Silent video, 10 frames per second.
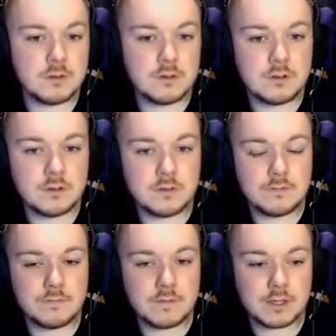
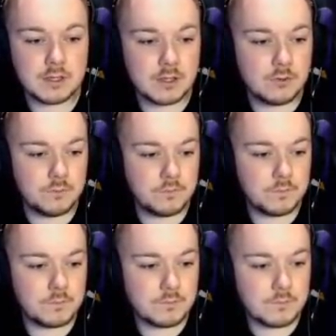
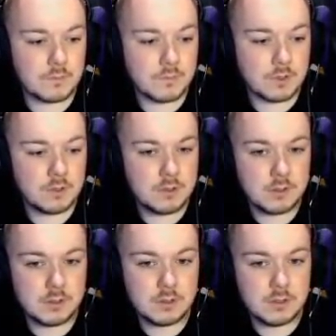
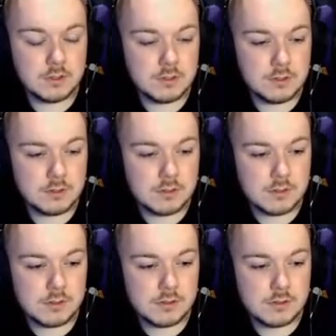
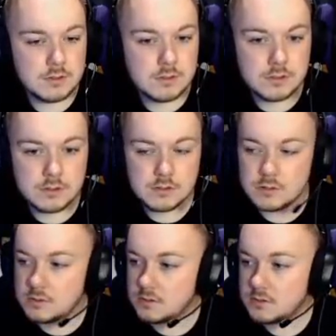
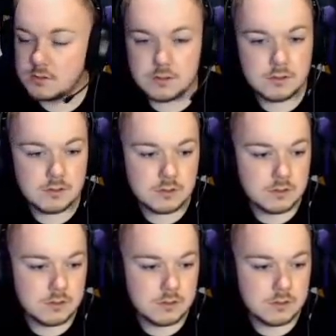(silence)